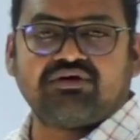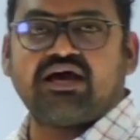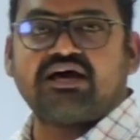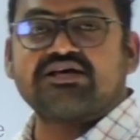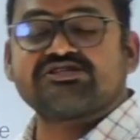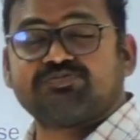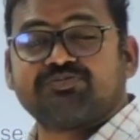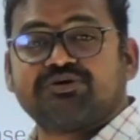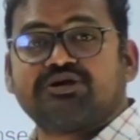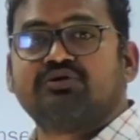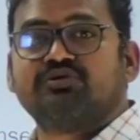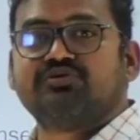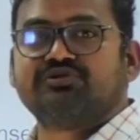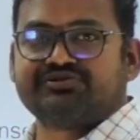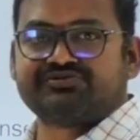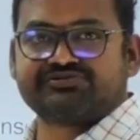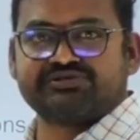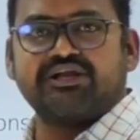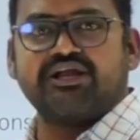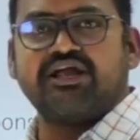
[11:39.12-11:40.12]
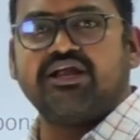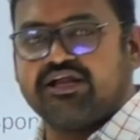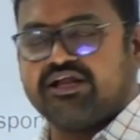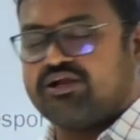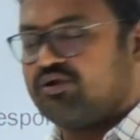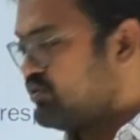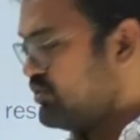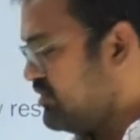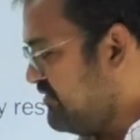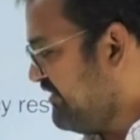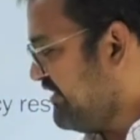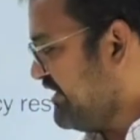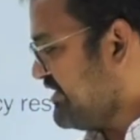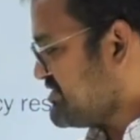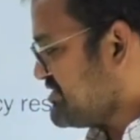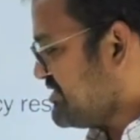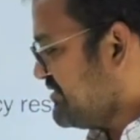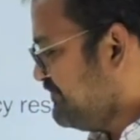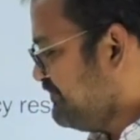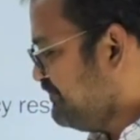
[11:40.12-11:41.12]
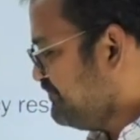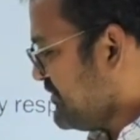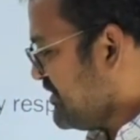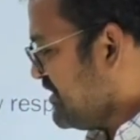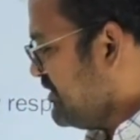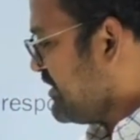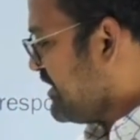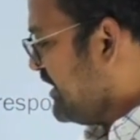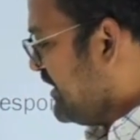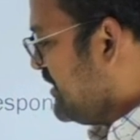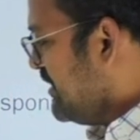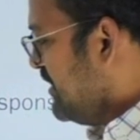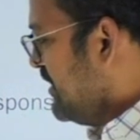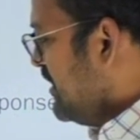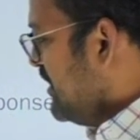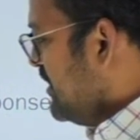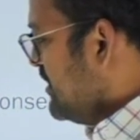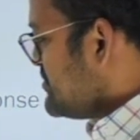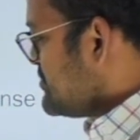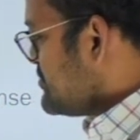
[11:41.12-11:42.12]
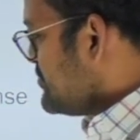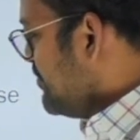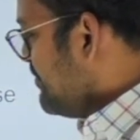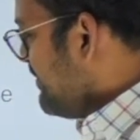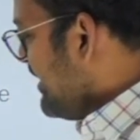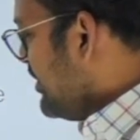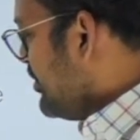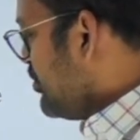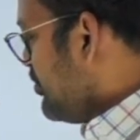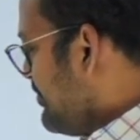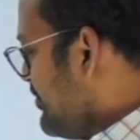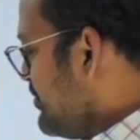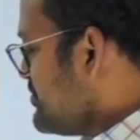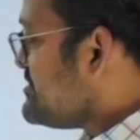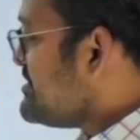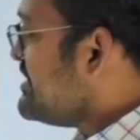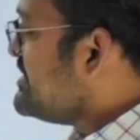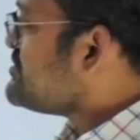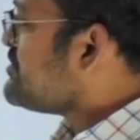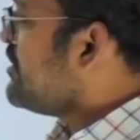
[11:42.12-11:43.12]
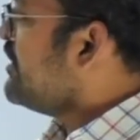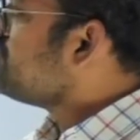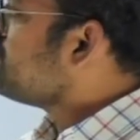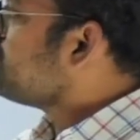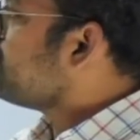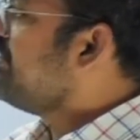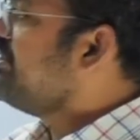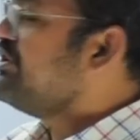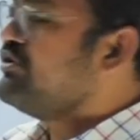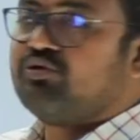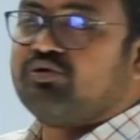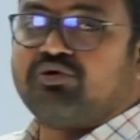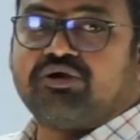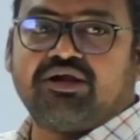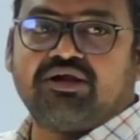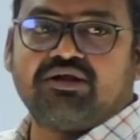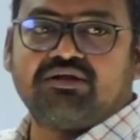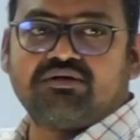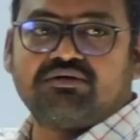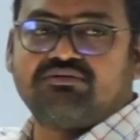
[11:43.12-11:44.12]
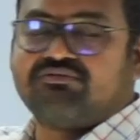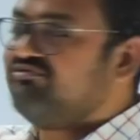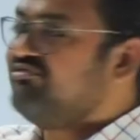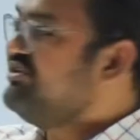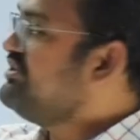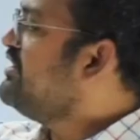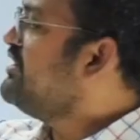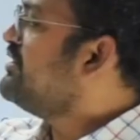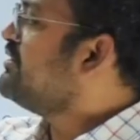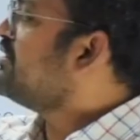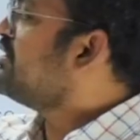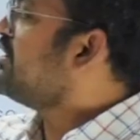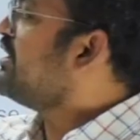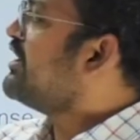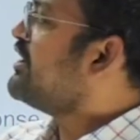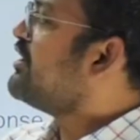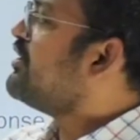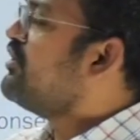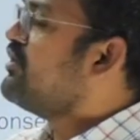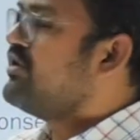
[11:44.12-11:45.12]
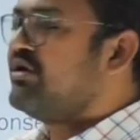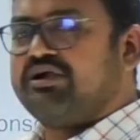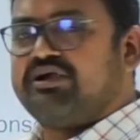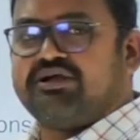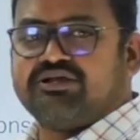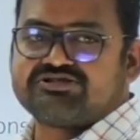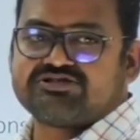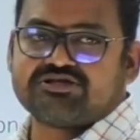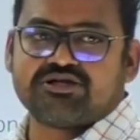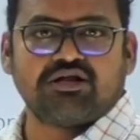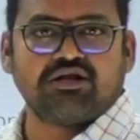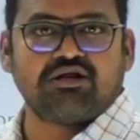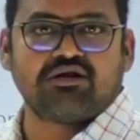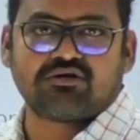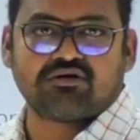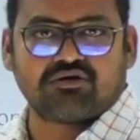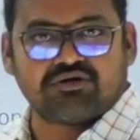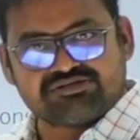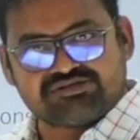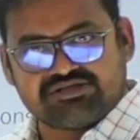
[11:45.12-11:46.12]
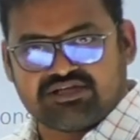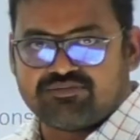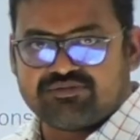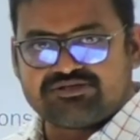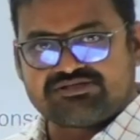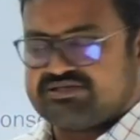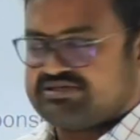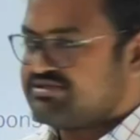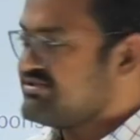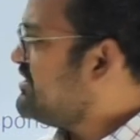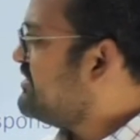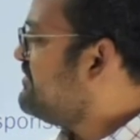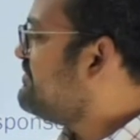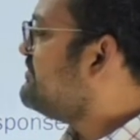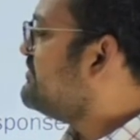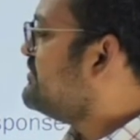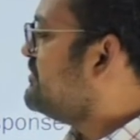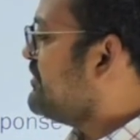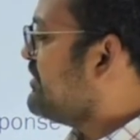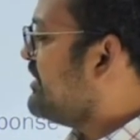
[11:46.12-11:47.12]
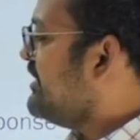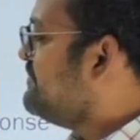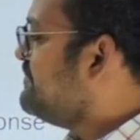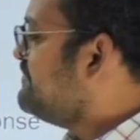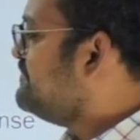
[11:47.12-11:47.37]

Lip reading: as per 2018 notification. Okay, so microprocessor is also included within analog and digital electronics syllabus itself. Okay,